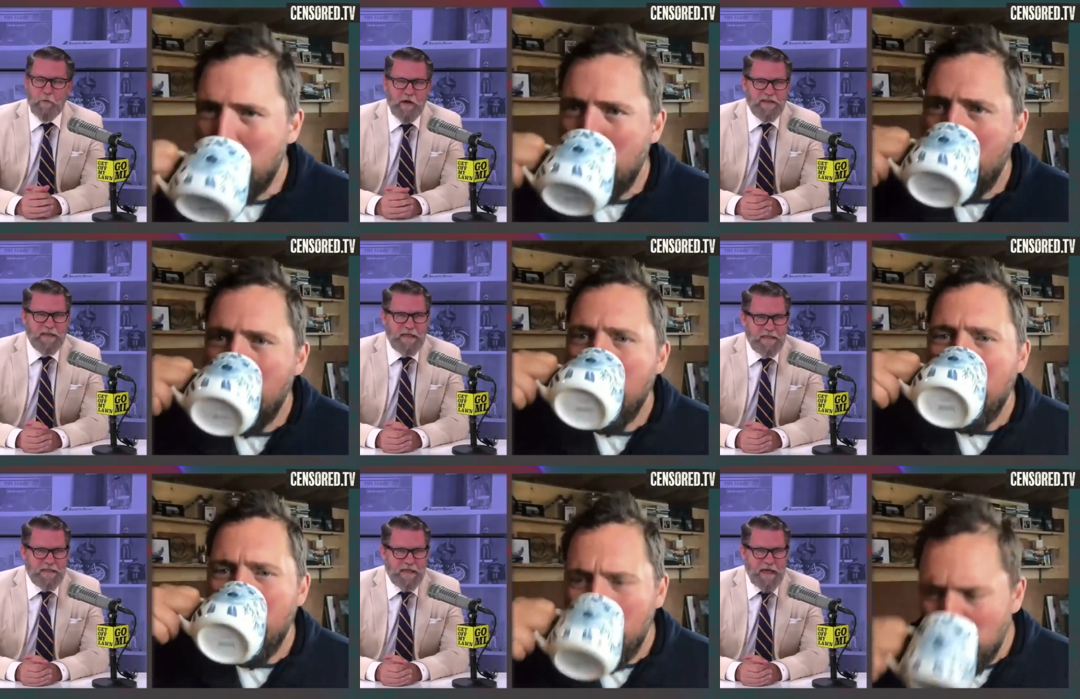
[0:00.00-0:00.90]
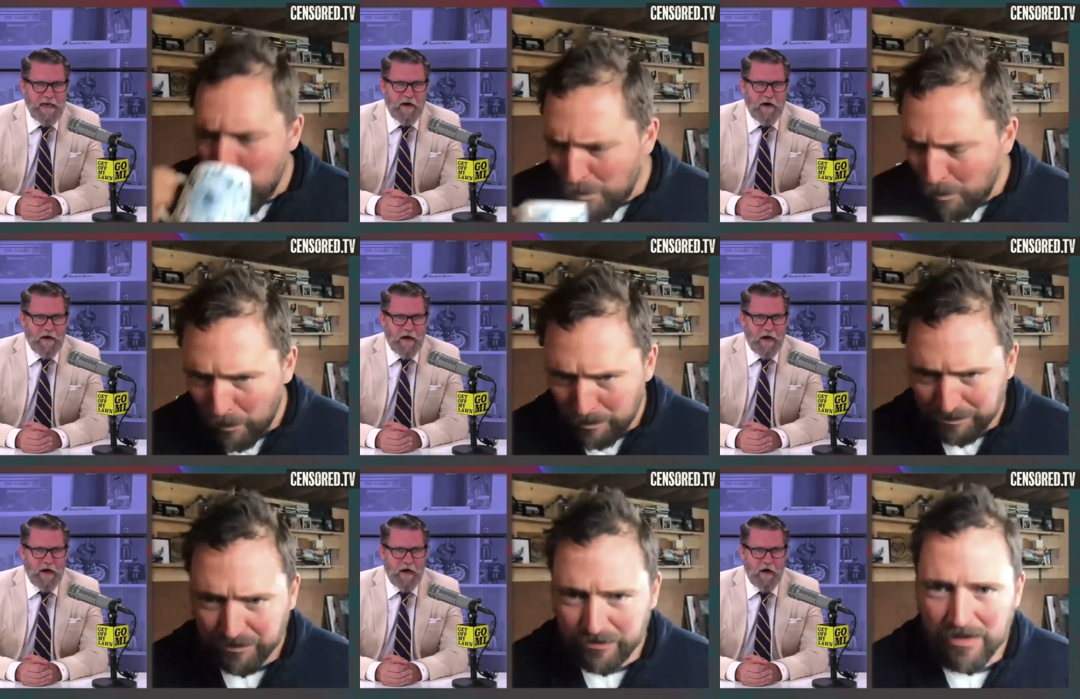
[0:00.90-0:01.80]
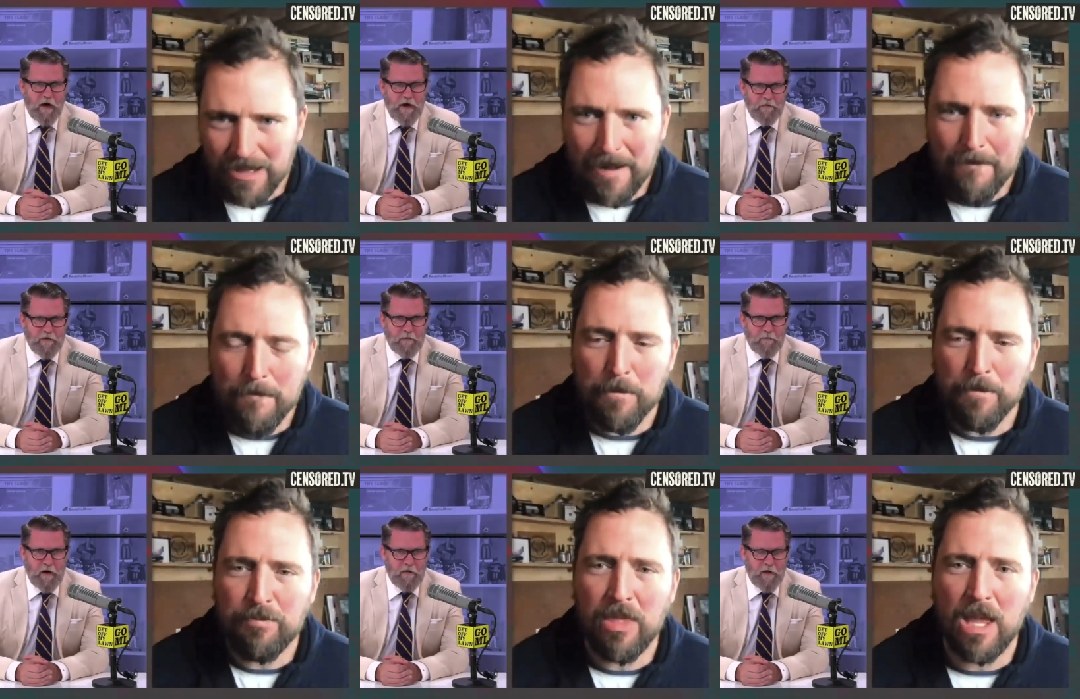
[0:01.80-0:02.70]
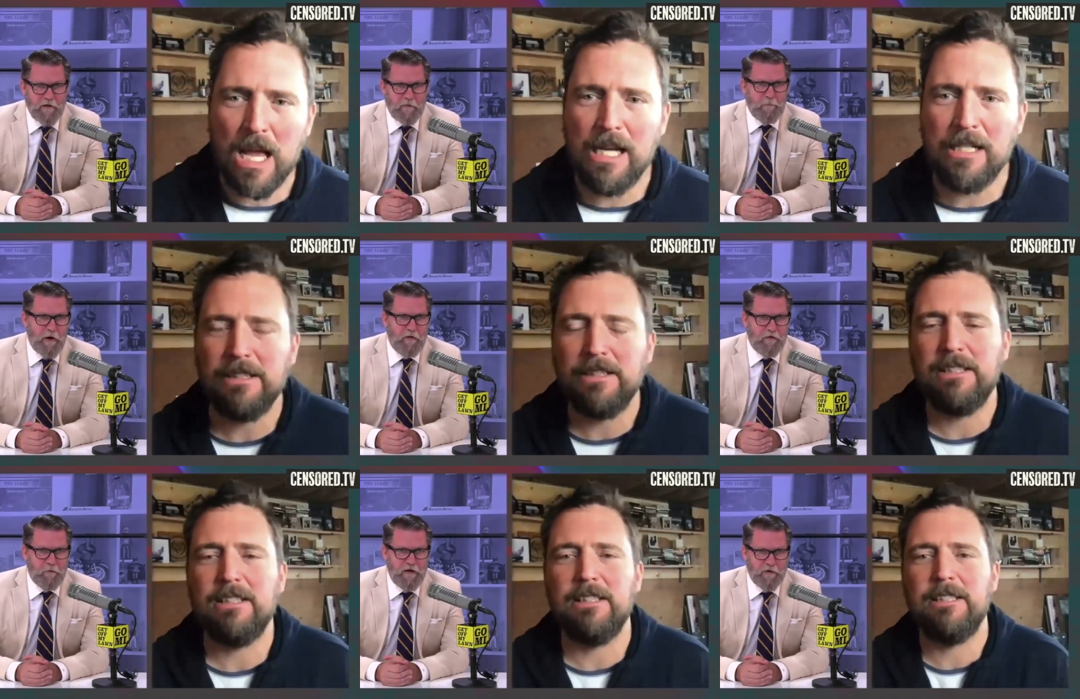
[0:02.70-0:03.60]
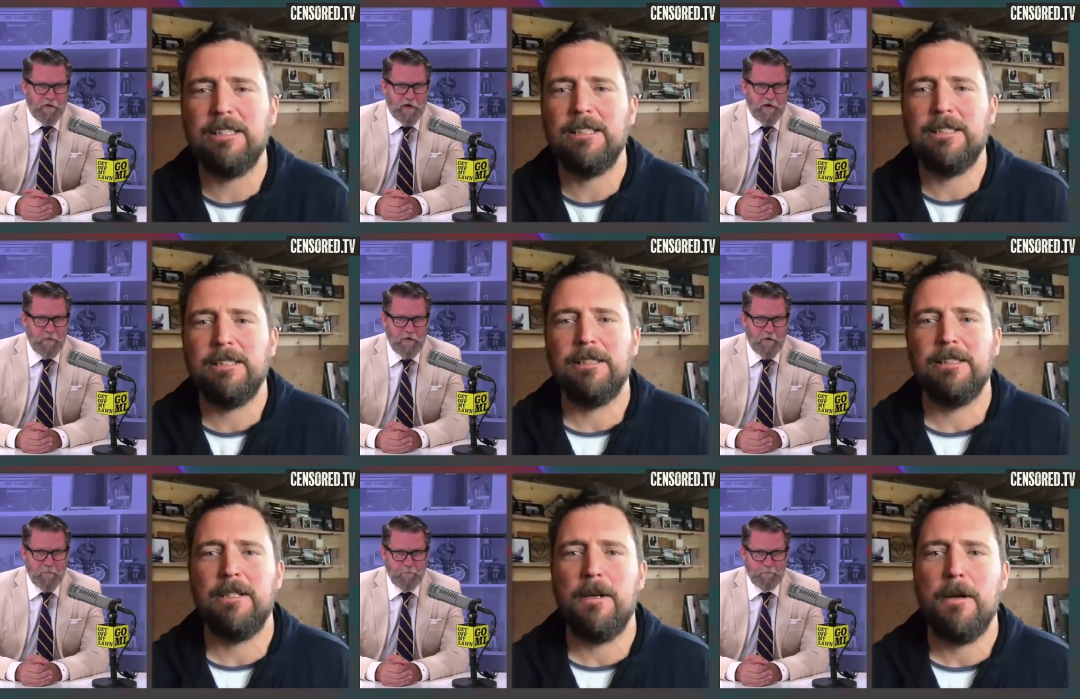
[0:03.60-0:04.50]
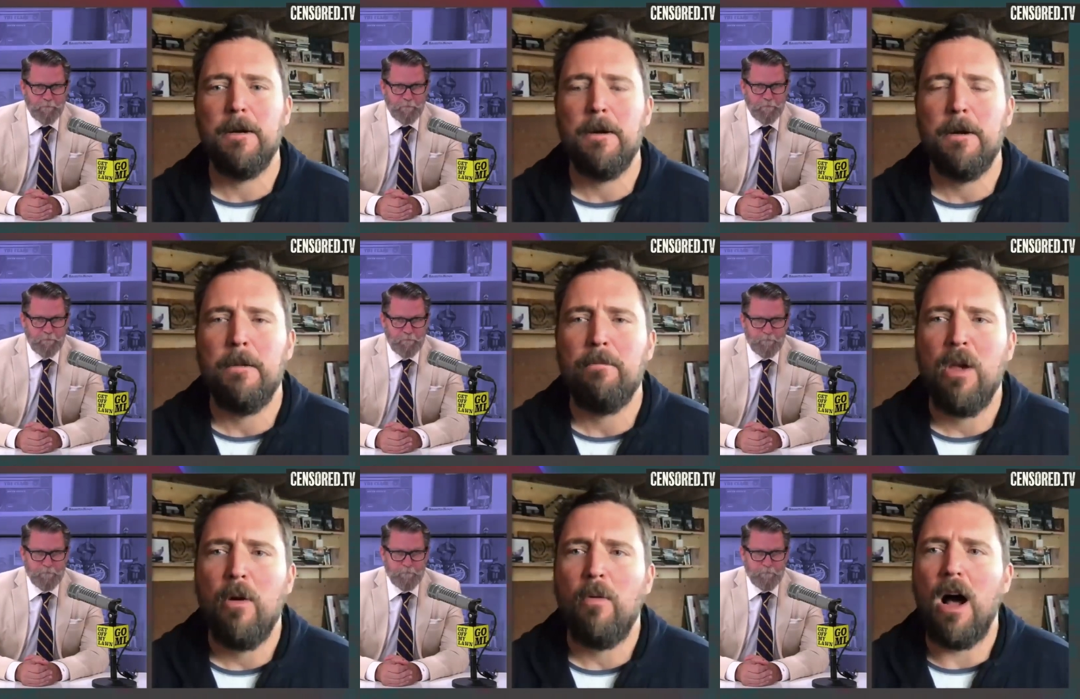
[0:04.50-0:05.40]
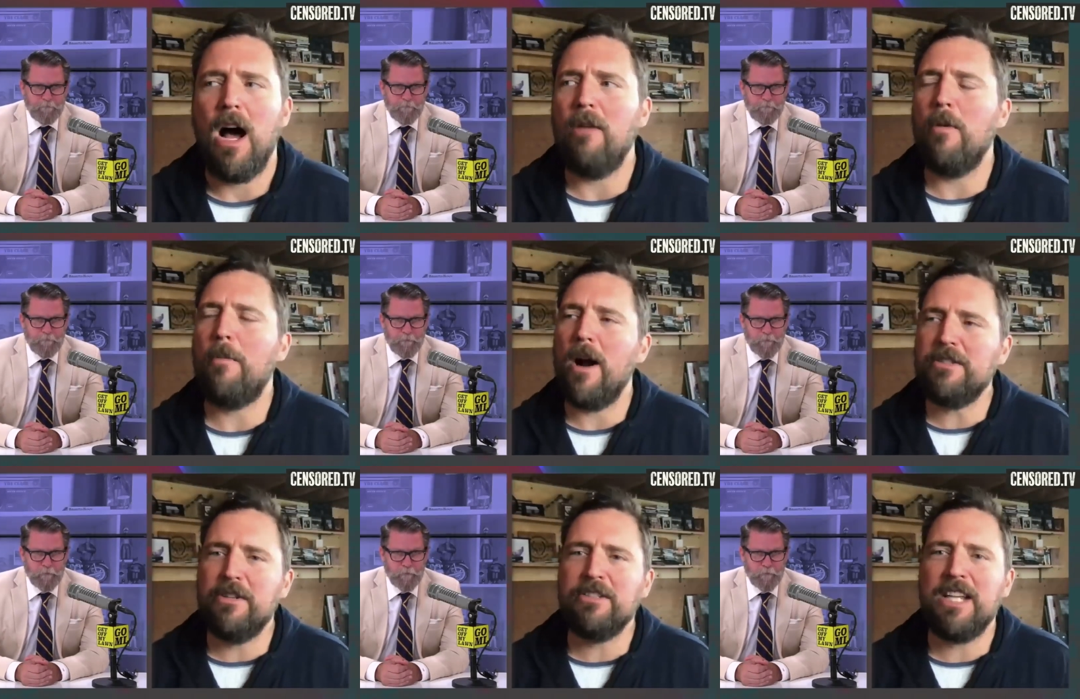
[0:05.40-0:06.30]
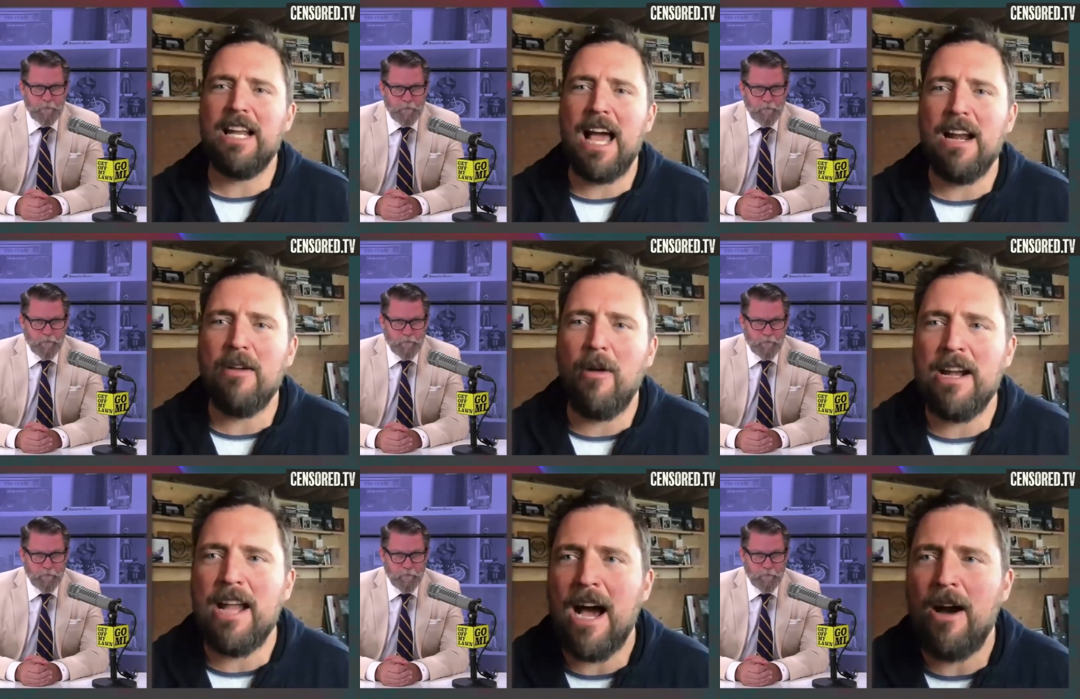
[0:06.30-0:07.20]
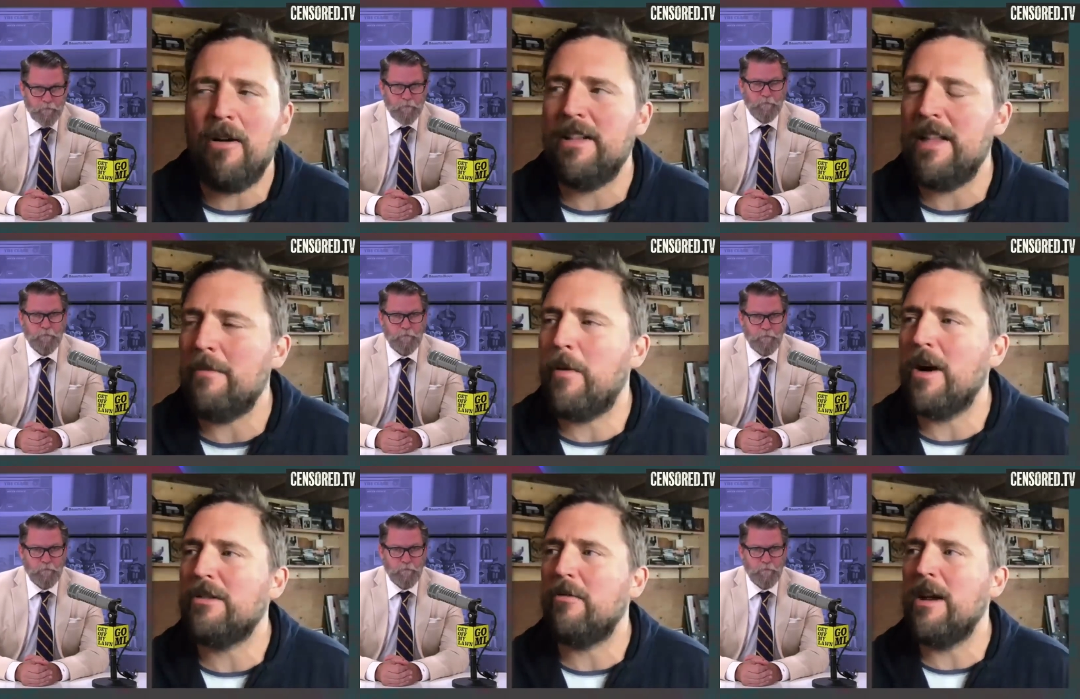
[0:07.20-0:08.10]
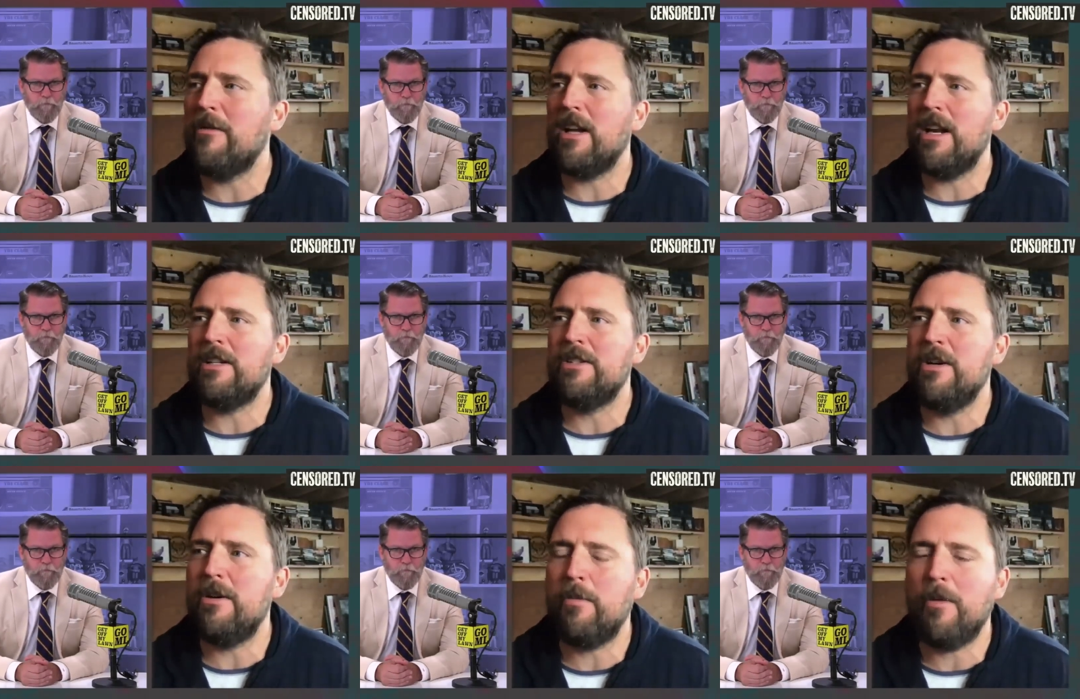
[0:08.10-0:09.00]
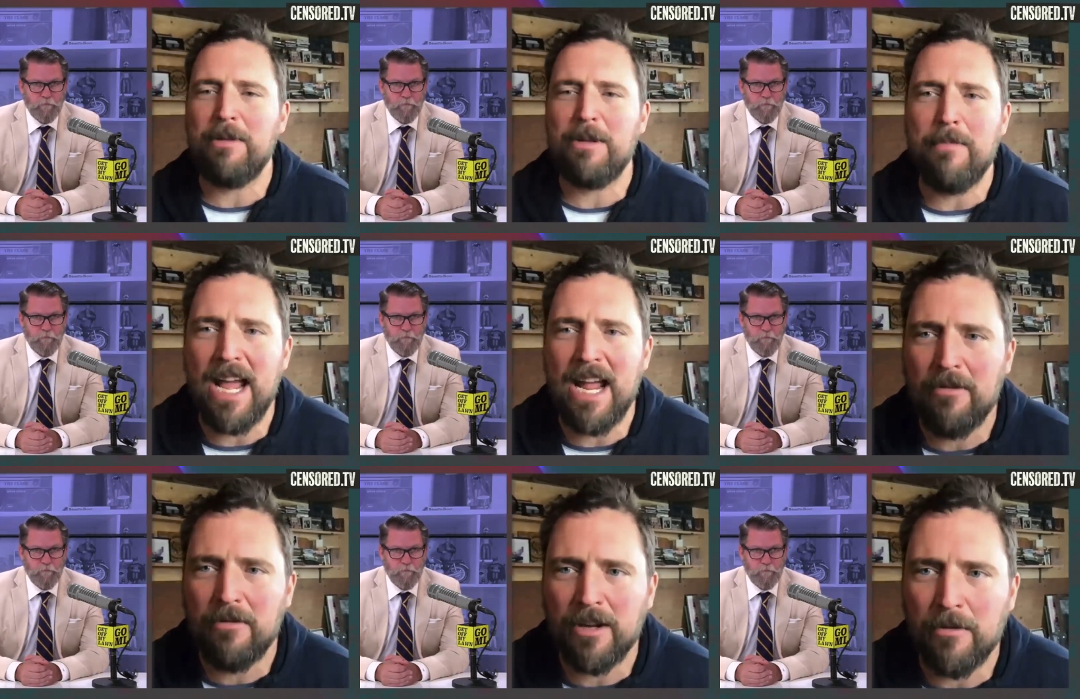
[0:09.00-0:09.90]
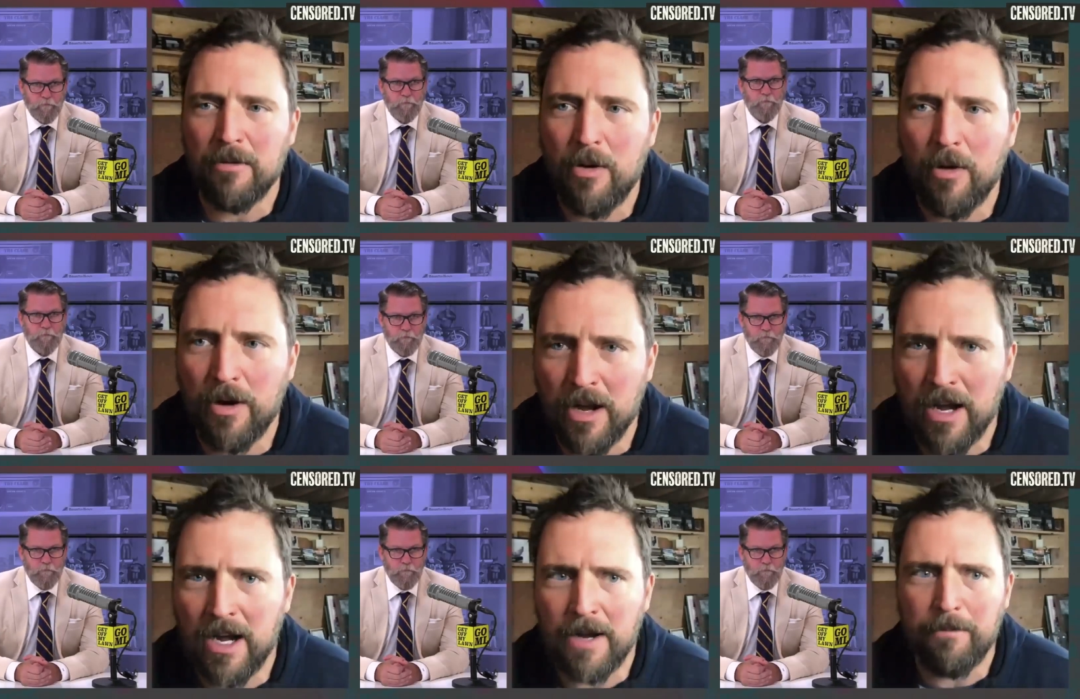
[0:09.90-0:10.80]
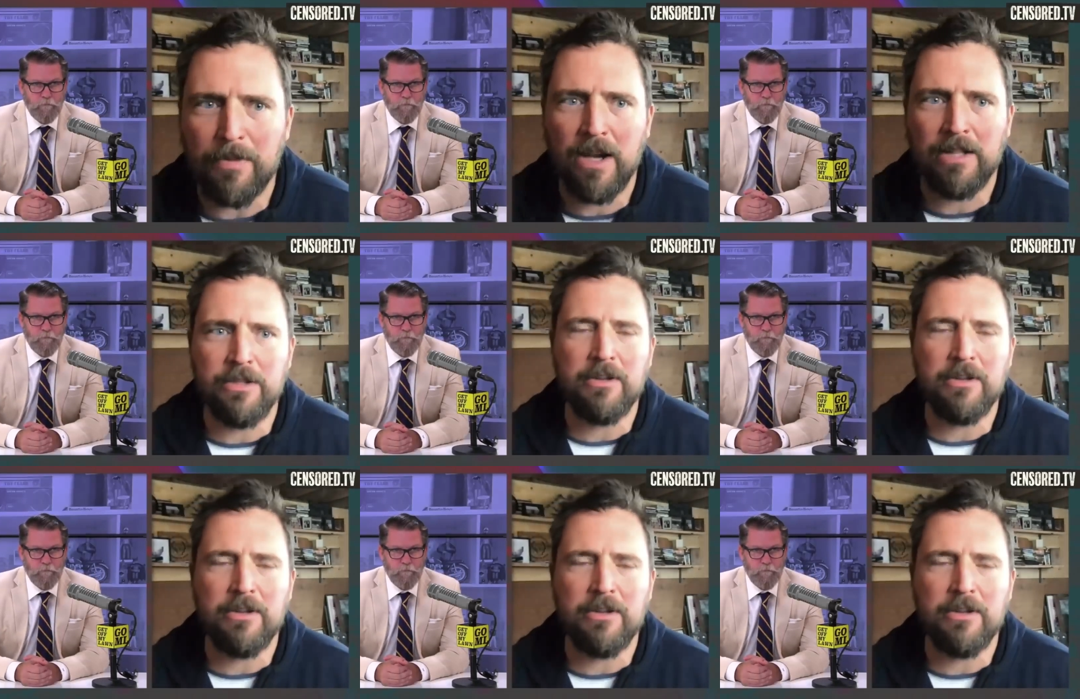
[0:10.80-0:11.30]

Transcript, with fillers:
Speaker 1: What's the ETA on uh, on everything on the, the part three of the documentary?
Speaker 2: Uh, well, part two's getting edited right now, and then part three we're gonna do in probably May. We're gonna record uh, a new